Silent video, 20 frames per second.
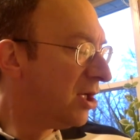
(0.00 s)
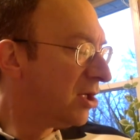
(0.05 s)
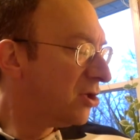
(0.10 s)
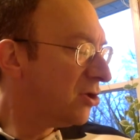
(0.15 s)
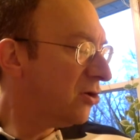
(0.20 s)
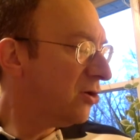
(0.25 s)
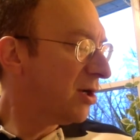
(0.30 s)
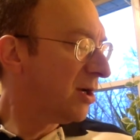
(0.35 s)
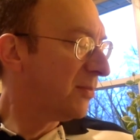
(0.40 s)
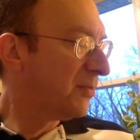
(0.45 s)

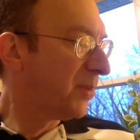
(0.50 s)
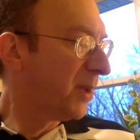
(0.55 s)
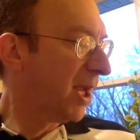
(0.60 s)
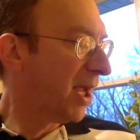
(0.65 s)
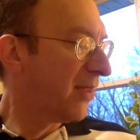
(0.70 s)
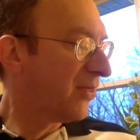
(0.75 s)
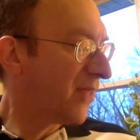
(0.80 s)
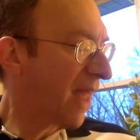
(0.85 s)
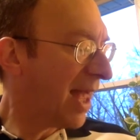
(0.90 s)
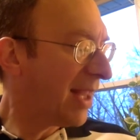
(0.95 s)
Two can play
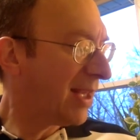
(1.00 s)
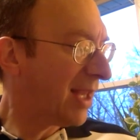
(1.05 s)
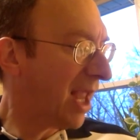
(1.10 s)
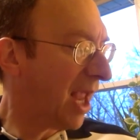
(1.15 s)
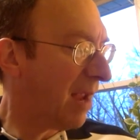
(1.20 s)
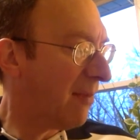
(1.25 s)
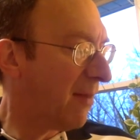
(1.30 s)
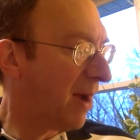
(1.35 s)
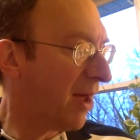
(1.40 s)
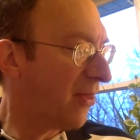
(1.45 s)
at that
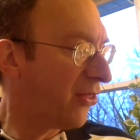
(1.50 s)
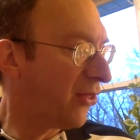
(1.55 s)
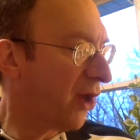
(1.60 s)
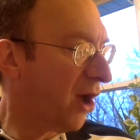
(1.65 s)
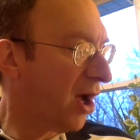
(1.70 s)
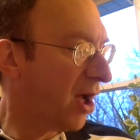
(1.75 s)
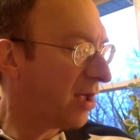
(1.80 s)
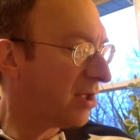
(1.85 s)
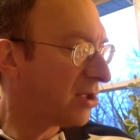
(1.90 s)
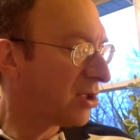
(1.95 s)
game, I
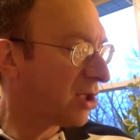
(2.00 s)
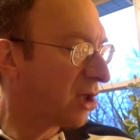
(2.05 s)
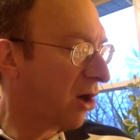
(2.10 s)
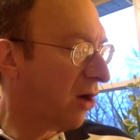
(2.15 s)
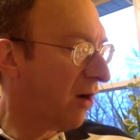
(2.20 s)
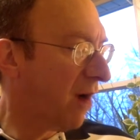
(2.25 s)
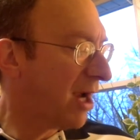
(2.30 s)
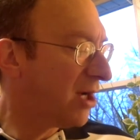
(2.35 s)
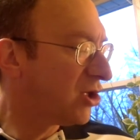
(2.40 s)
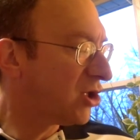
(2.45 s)
thought,
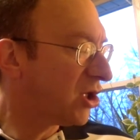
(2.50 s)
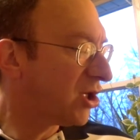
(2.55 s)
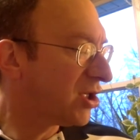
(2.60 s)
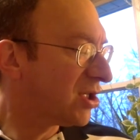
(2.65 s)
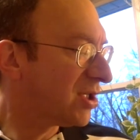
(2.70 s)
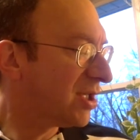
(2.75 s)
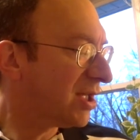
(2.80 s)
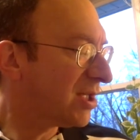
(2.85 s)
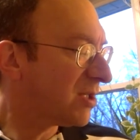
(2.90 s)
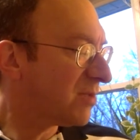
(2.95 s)
so I
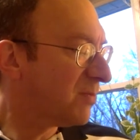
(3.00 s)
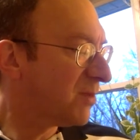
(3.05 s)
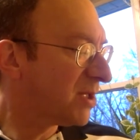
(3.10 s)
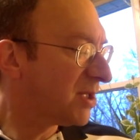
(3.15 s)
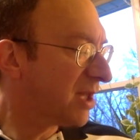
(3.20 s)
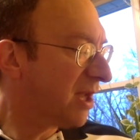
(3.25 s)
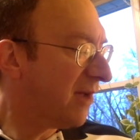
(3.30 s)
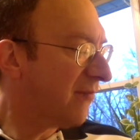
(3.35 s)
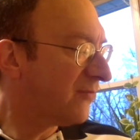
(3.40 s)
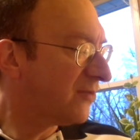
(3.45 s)
just sits
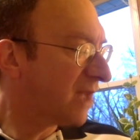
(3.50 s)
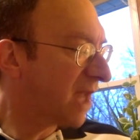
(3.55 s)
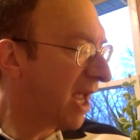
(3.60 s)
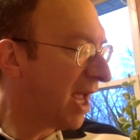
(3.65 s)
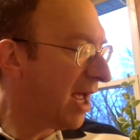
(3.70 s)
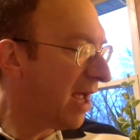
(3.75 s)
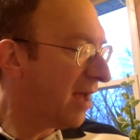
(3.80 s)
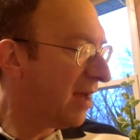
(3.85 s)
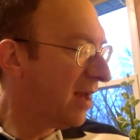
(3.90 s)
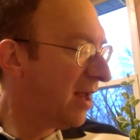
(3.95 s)
myself
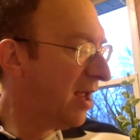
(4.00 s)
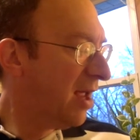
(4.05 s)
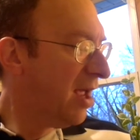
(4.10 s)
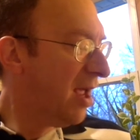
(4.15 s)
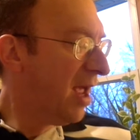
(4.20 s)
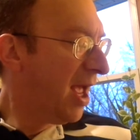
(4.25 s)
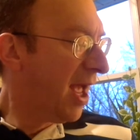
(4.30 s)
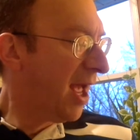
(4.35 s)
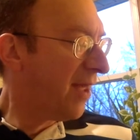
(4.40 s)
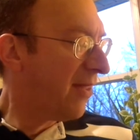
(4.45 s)
down,
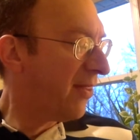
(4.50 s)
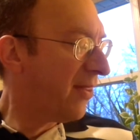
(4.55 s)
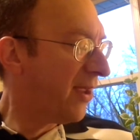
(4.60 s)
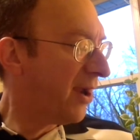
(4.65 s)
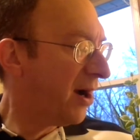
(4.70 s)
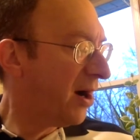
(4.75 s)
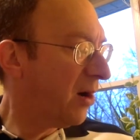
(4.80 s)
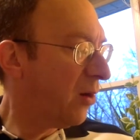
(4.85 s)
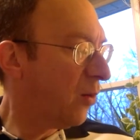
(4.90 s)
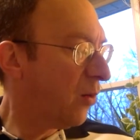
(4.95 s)
and
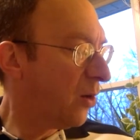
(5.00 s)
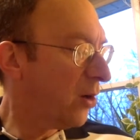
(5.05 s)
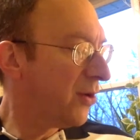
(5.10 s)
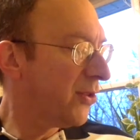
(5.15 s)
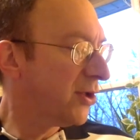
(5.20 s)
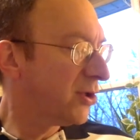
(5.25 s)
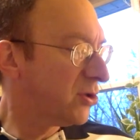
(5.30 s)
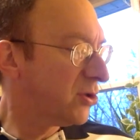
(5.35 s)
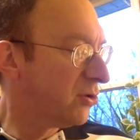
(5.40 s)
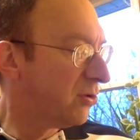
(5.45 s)
there were
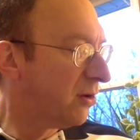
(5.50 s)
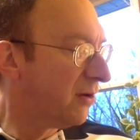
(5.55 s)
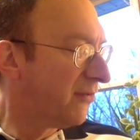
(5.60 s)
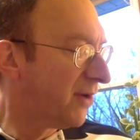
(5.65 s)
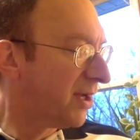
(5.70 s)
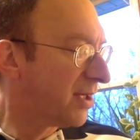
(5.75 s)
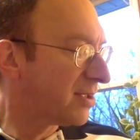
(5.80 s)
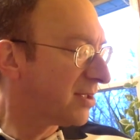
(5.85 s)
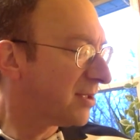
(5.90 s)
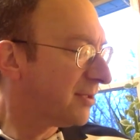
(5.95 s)
the two of
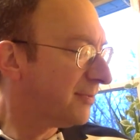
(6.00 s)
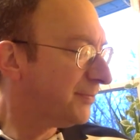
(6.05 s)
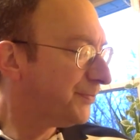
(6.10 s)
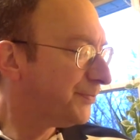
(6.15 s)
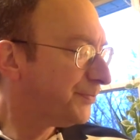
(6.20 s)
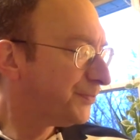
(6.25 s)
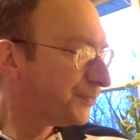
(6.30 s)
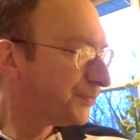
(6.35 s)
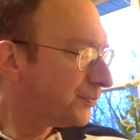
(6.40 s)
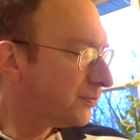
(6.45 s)
us.
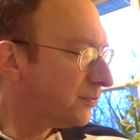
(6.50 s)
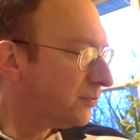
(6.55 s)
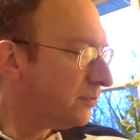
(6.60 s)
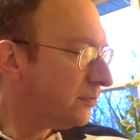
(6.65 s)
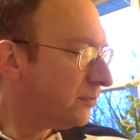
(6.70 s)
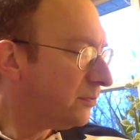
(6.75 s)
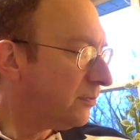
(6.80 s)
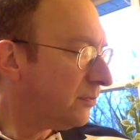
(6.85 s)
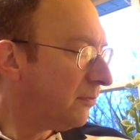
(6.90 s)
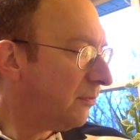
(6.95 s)

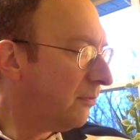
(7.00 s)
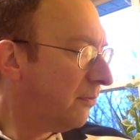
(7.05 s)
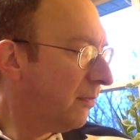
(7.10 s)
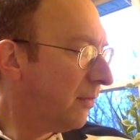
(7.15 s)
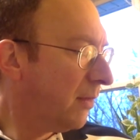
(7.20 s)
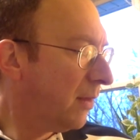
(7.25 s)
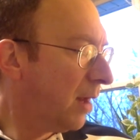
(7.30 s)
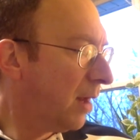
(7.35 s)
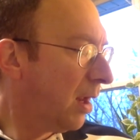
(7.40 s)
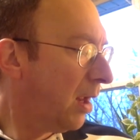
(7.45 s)

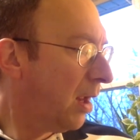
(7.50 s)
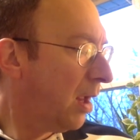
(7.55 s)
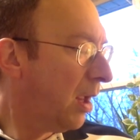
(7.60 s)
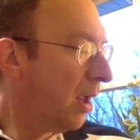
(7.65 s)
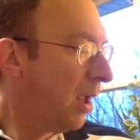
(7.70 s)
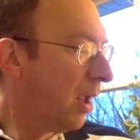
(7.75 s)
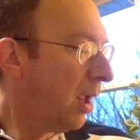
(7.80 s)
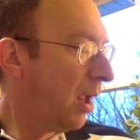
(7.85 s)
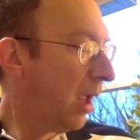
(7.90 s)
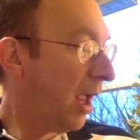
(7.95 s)

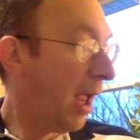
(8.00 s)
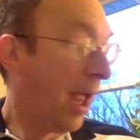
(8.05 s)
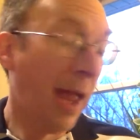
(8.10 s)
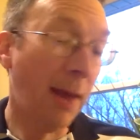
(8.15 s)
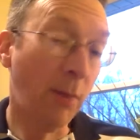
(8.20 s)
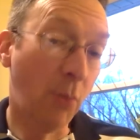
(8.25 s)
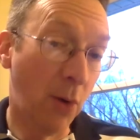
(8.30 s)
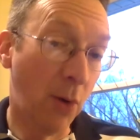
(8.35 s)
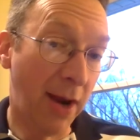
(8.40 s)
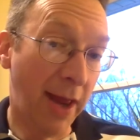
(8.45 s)

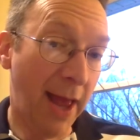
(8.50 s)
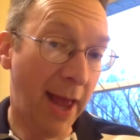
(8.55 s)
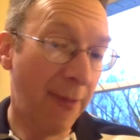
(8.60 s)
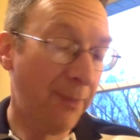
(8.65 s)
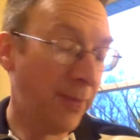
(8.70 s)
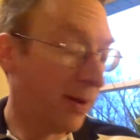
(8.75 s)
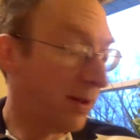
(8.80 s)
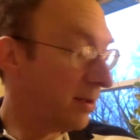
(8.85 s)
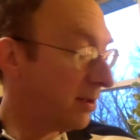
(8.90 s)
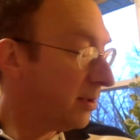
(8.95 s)
And what
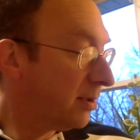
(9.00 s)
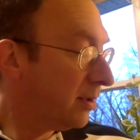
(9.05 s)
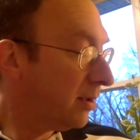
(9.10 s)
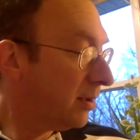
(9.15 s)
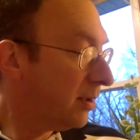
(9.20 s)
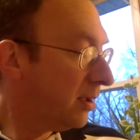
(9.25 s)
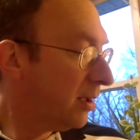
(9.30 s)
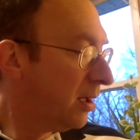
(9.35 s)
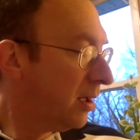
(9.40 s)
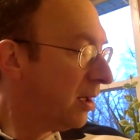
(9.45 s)
happened?
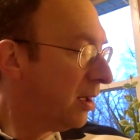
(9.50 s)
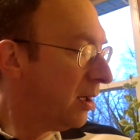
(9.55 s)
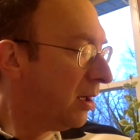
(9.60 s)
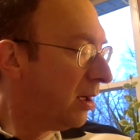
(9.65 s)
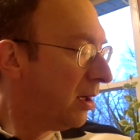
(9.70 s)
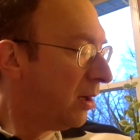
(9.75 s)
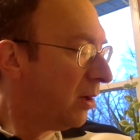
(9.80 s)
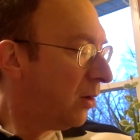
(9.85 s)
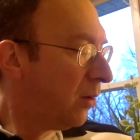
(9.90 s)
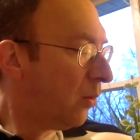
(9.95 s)

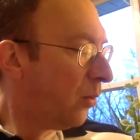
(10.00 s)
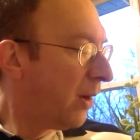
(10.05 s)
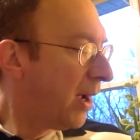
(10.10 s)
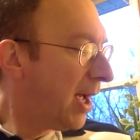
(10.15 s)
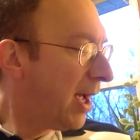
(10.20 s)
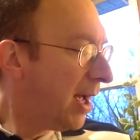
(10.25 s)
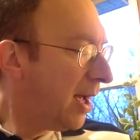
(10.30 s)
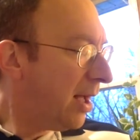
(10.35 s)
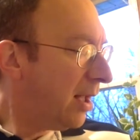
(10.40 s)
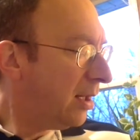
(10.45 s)

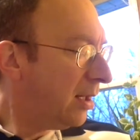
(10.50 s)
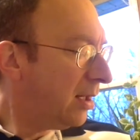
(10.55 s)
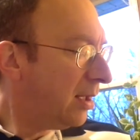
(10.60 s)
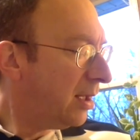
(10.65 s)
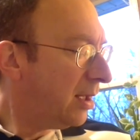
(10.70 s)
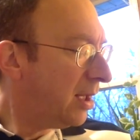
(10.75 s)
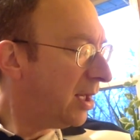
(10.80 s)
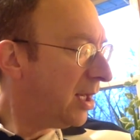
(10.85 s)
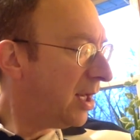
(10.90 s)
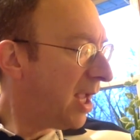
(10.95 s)
Well,
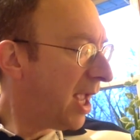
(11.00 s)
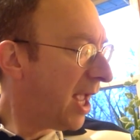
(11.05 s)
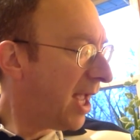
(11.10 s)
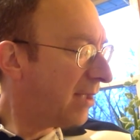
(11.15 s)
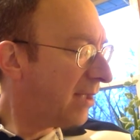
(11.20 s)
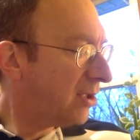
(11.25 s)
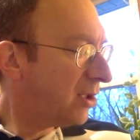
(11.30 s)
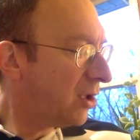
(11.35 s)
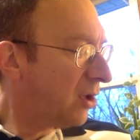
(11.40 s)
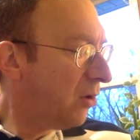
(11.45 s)
he
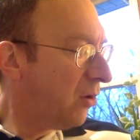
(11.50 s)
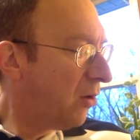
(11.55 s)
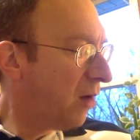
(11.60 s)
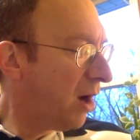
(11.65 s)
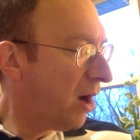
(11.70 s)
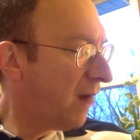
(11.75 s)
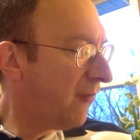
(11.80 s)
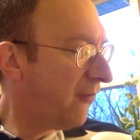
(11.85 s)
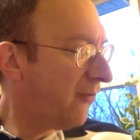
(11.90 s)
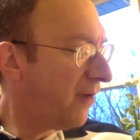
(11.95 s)
had to go
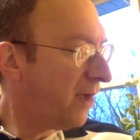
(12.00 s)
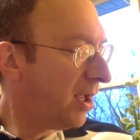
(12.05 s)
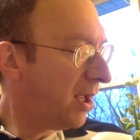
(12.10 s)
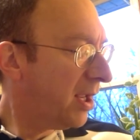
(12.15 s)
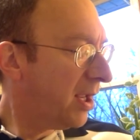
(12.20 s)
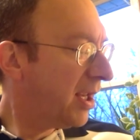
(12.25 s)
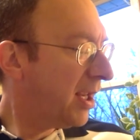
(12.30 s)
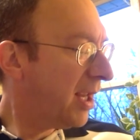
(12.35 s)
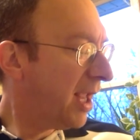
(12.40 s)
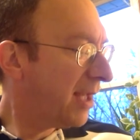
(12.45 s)
off
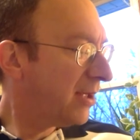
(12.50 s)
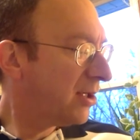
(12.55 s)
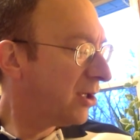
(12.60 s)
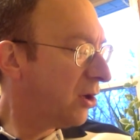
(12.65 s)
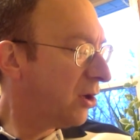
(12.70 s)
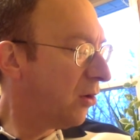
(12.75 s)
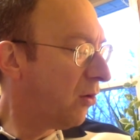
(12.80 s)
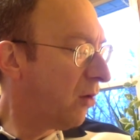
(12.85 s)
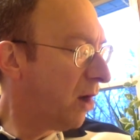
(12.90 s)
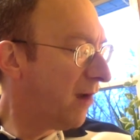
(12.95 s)
in
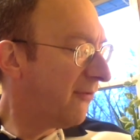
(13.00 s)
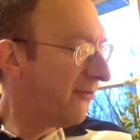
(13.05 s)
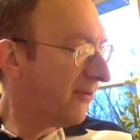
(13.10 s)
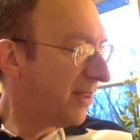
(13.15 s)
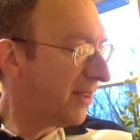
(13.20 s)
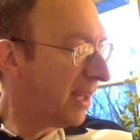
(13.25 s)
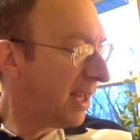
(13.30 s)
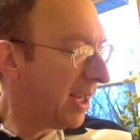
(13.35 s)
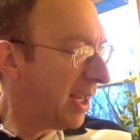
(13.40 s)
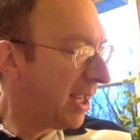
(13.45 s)

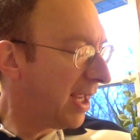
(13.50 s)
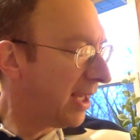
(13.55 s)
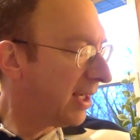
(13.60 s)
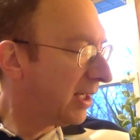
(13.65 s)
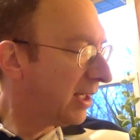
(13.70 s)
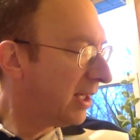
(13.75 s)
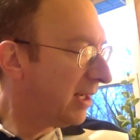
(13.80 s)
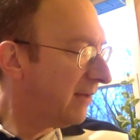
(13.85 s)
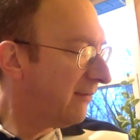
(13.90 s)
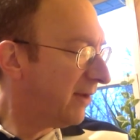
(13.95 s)
the
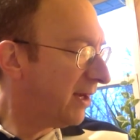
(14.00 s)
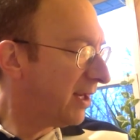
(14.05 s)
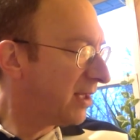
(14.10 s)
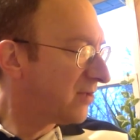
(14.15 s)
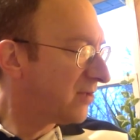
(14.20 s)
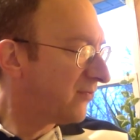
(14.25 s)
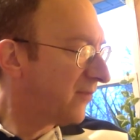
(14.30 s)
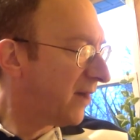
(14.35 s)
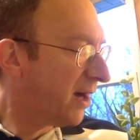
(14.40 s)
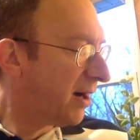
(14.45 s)
end, leaving
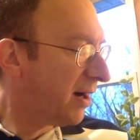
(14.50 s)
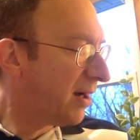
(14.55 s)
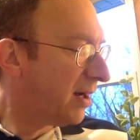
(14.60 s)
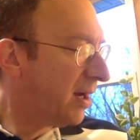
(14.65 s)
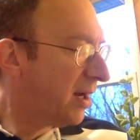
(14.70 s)
his ferret.